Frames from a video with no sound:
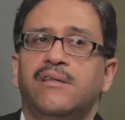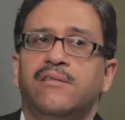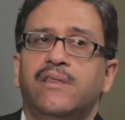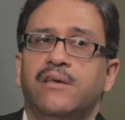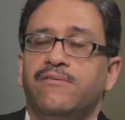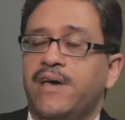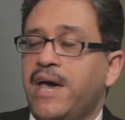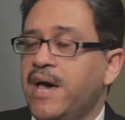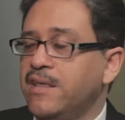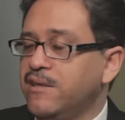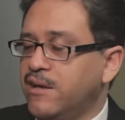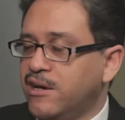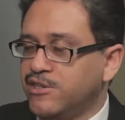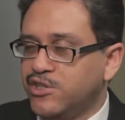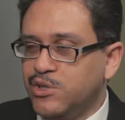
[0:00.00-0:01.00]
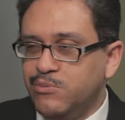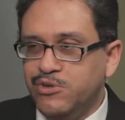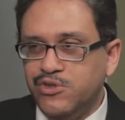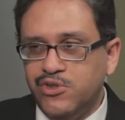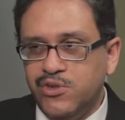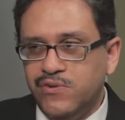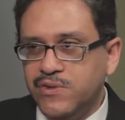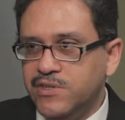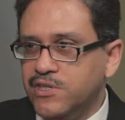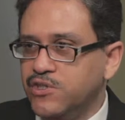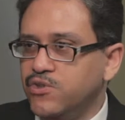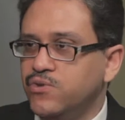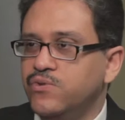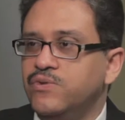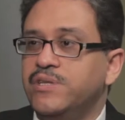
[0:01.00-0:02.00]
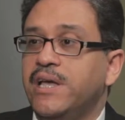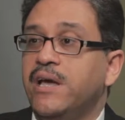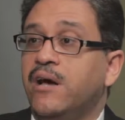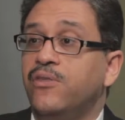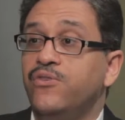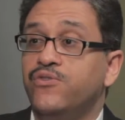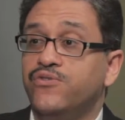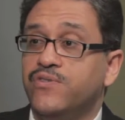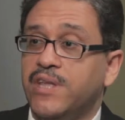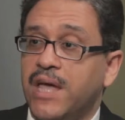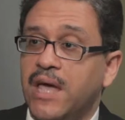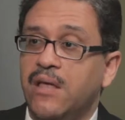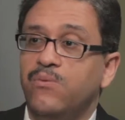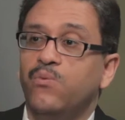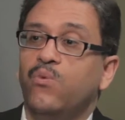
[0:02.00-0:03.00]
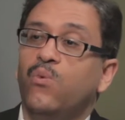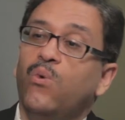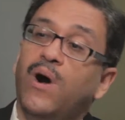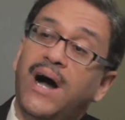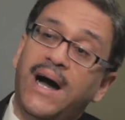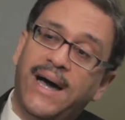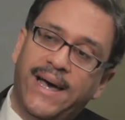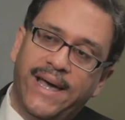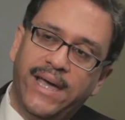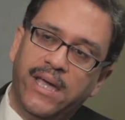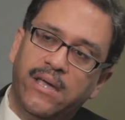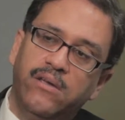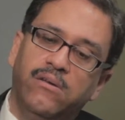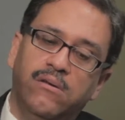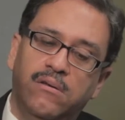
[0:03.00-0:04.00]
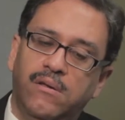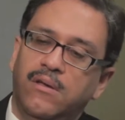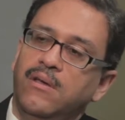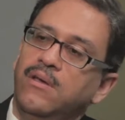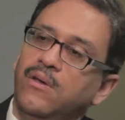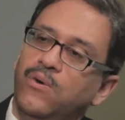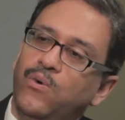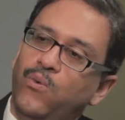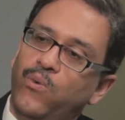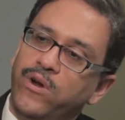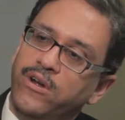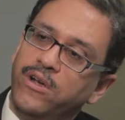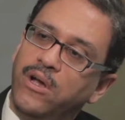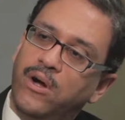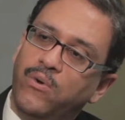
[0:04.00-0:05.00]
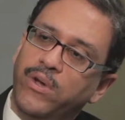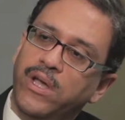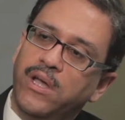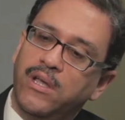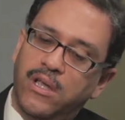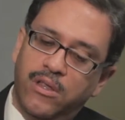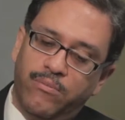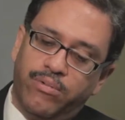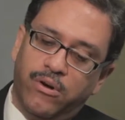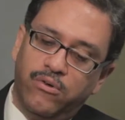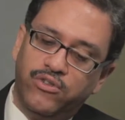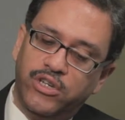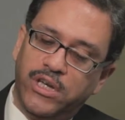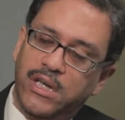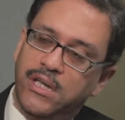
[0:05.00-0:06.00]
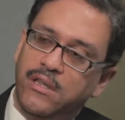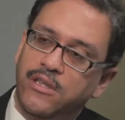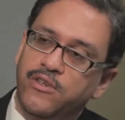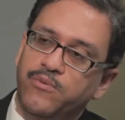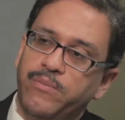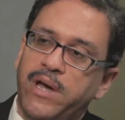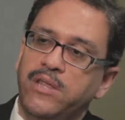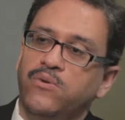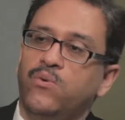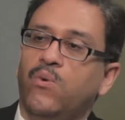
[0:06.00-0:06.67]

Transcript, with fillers: they've had customer service issues, they understand why we're going and approaching it in this manner.